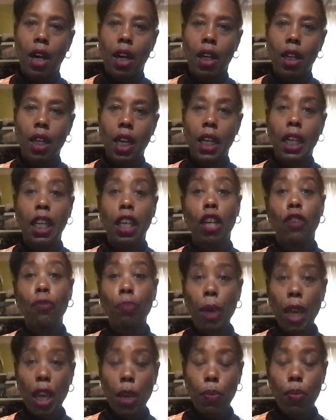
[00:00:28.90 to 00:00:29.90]
cutting of
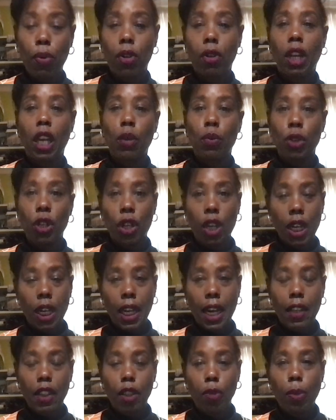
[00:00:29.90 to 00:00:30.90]
paper, like when you're cutting
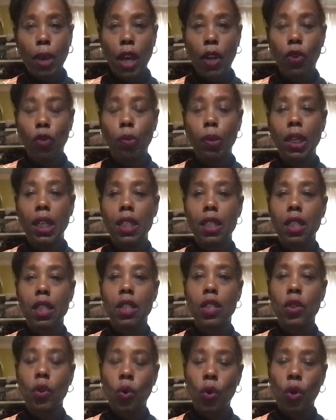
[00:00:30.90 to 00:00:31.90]
out the pattern
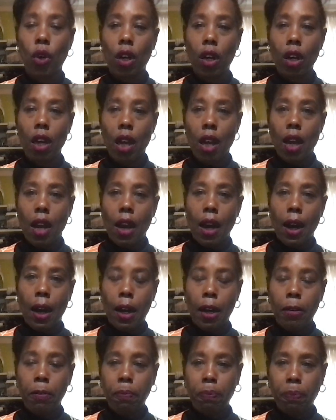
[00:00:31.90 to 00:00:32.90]
pieces or
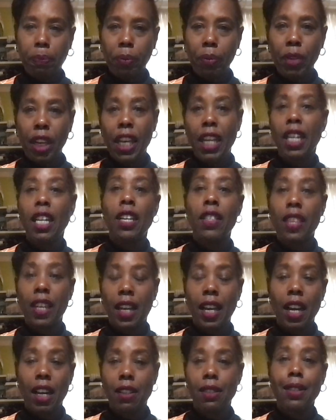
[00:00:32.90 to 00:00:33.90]
um,
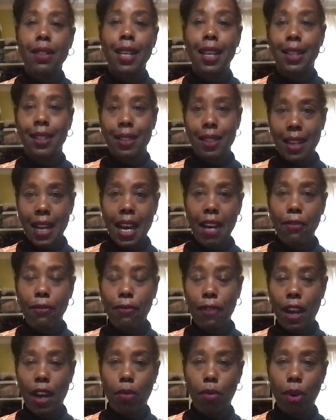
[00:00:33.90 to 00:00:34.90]
anything else that is not
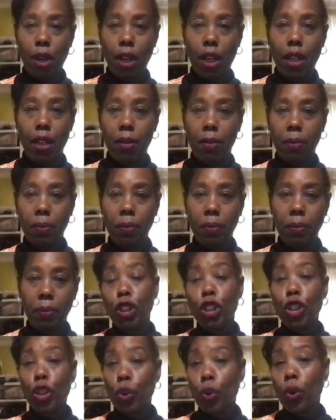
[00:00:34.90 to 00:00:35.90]
fabric.
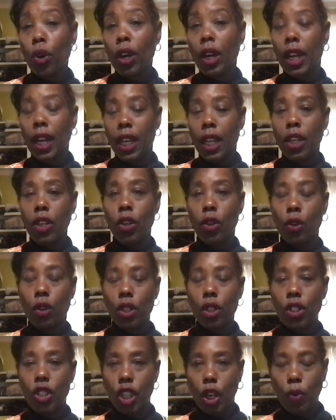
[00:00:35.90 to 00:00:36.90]
Sure, in your
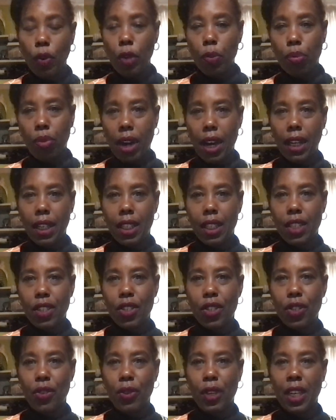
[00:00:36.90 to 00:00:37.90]
sewing practice,
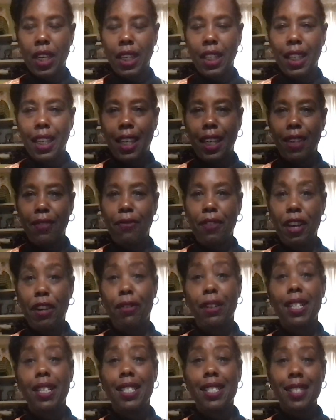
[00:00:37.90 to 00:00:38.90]
you can get
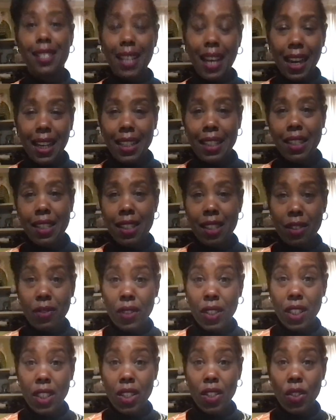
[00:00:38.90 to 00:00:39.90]
various sizes of
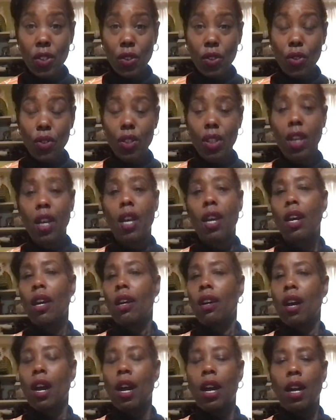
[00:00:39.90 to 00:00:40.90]
scissors,
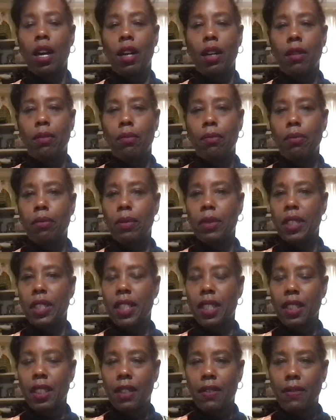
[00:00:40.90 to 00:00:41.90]
um,
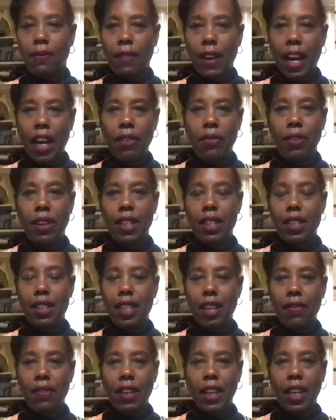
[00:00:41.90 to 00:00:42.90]
5 inch,
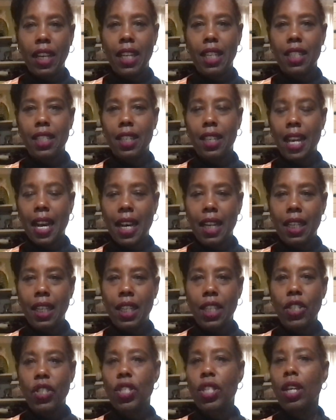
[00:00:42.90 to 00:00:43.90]
7 inch, 9
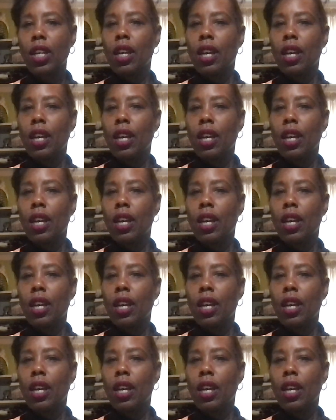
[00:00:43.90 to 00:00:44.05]
inch,